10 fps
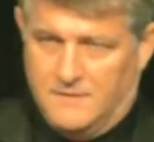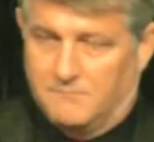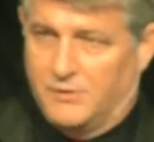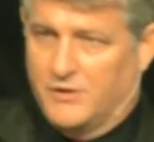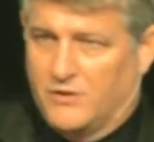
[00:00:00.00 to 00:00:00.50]

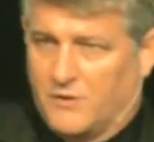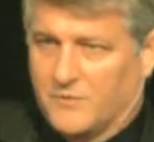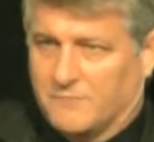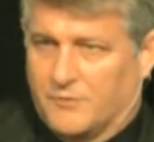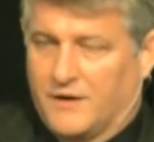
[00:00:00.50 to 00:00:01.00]
and put it on
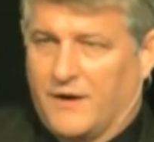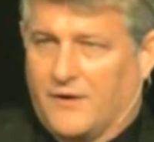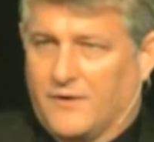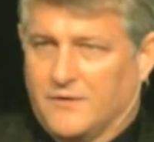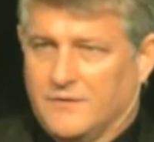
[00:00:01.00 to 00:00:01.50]
with
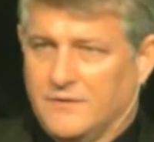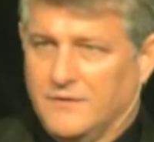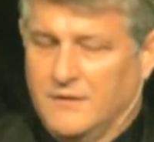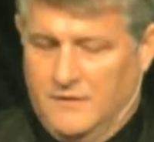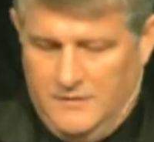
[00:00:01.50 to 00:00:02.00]
prayer
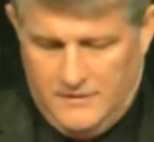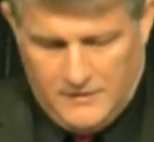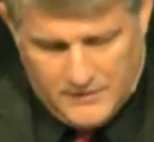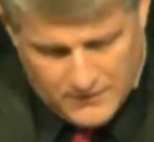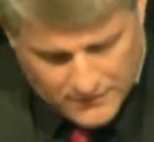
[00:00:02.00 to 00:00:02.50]

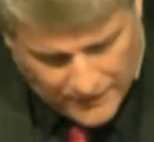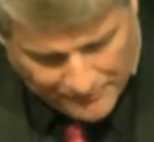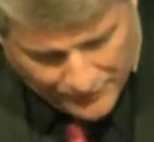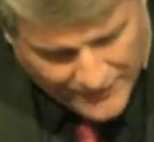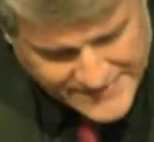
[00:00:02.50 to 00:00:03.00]

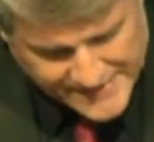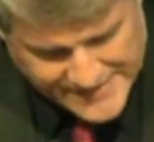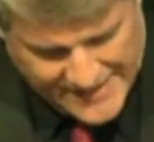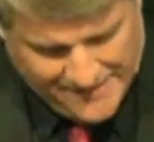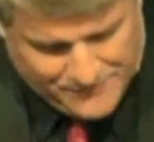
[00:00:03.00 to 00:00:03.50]
pray as I
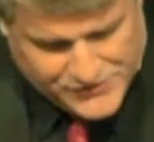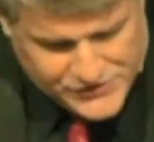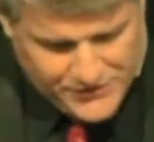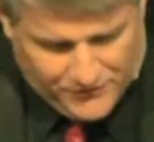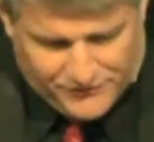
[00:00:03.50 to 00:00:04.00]
take up the
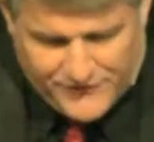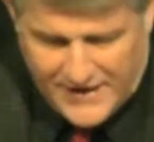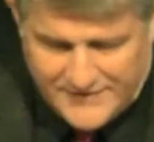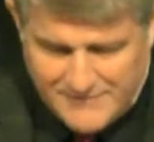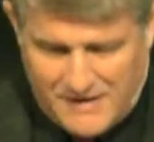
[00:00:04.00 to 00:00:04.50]
shield of
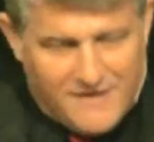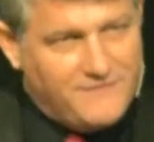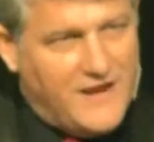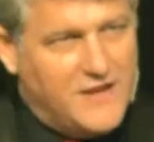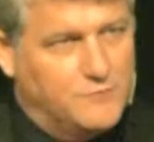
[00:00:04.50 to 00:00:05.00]
faith that my
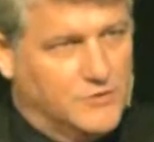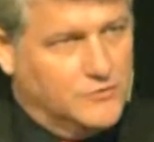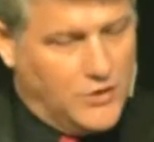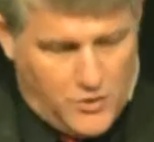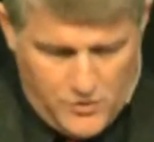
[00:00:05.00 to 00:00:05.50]
faith would
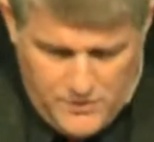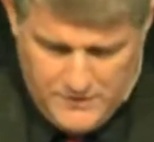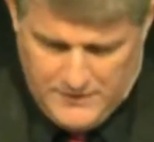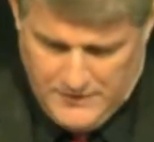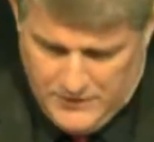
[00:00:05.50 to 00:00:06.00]
grow
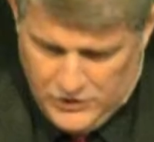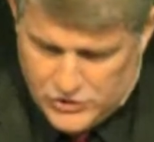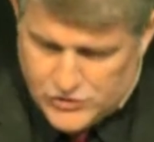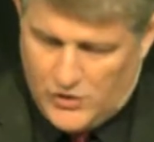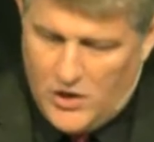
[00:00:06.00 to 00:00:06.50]

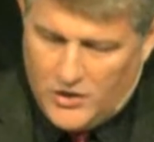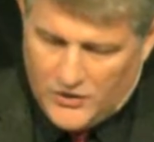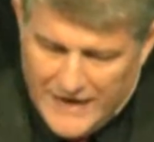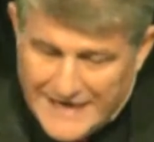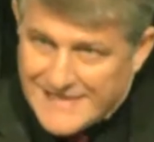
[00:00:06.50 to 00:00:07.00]

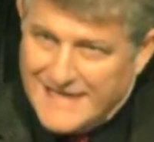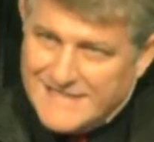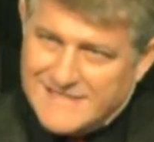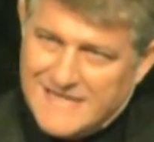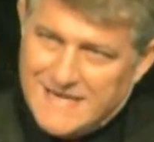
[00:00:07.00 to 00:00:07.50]
stronger as I
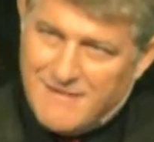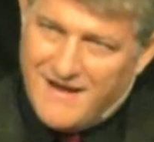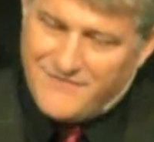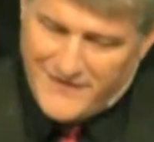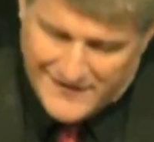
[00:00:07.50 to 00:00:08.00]
see
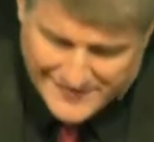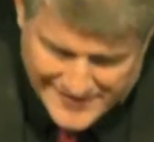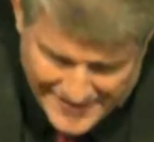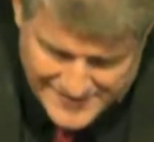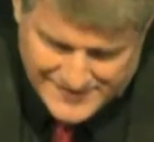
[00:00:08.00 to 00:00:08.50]
my faith
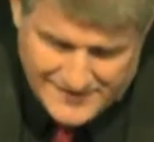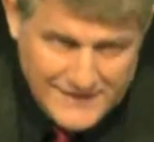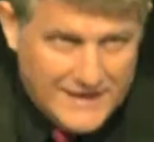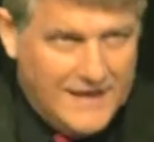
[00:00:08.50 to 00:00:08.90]
tested